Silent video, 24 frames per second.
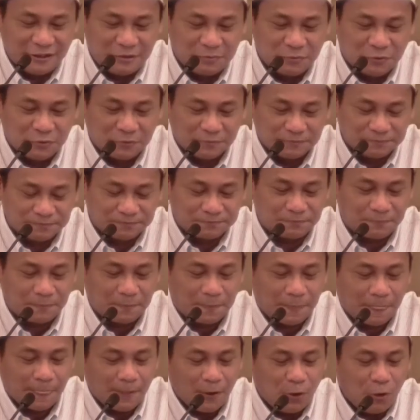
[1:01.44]
anymore."
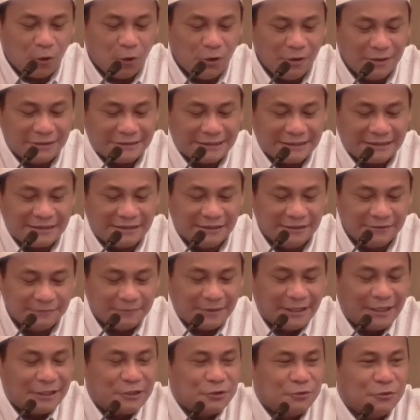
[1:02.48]
Or the third,
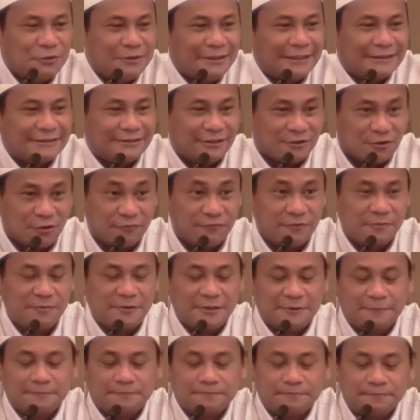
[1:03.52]
"Are you like the coffee
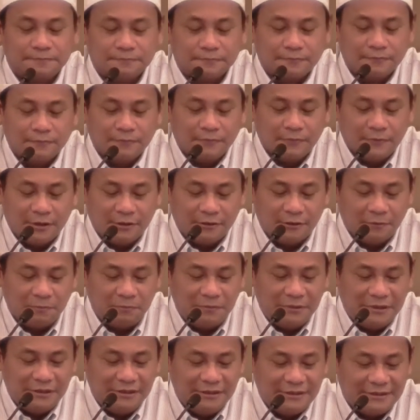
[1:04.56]
bean? The
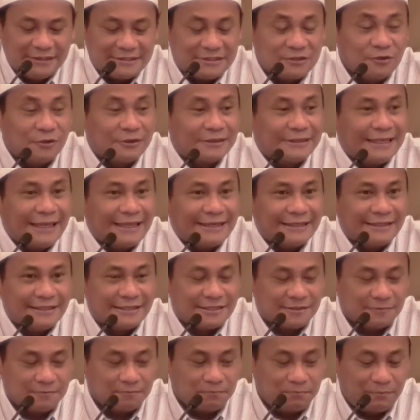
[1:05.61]
bean does not get
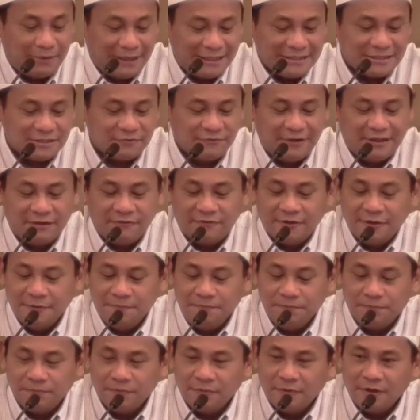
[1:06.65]
its best flavor
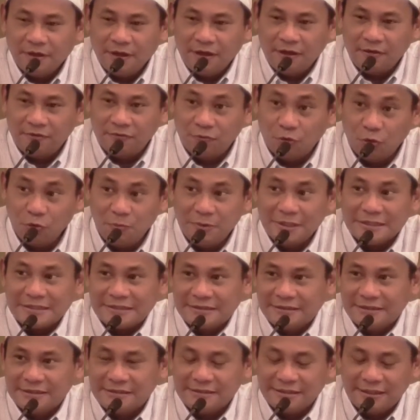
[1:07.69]
and
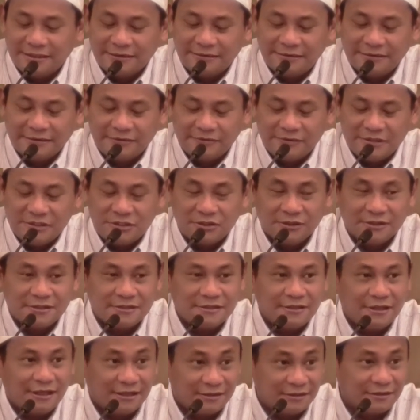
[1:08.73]
robustness until it
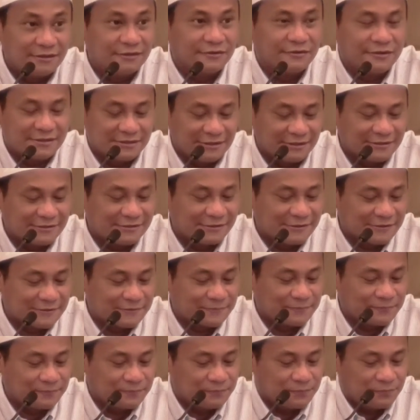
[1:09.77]
reaches 100 degrees Celsius.
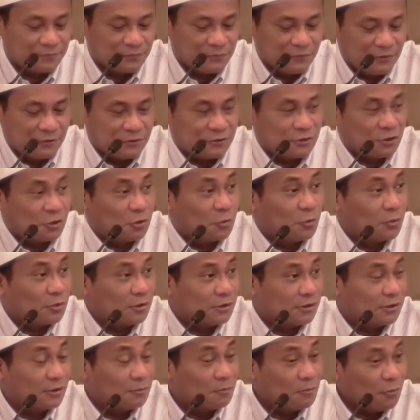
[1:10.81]
So
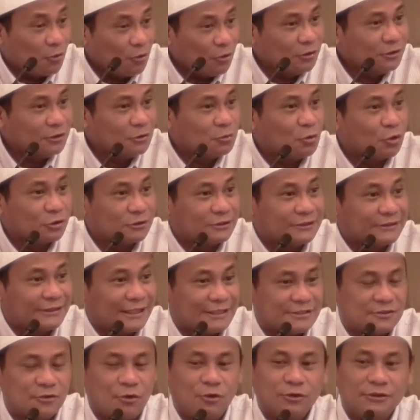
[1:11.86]
the more the water
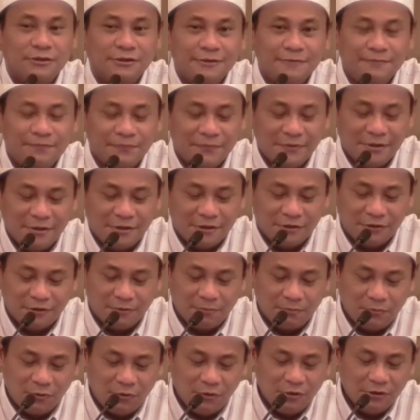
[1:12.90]
gets hotter, the
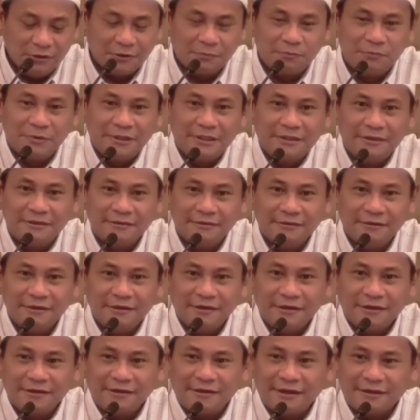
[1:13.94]
more the bean
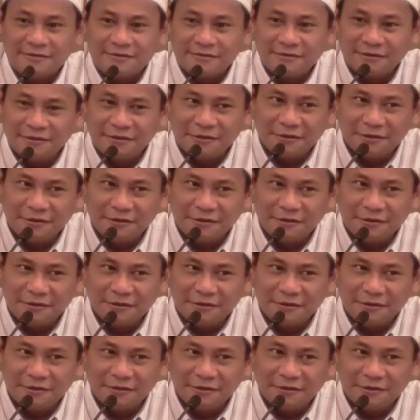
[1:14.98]
gets,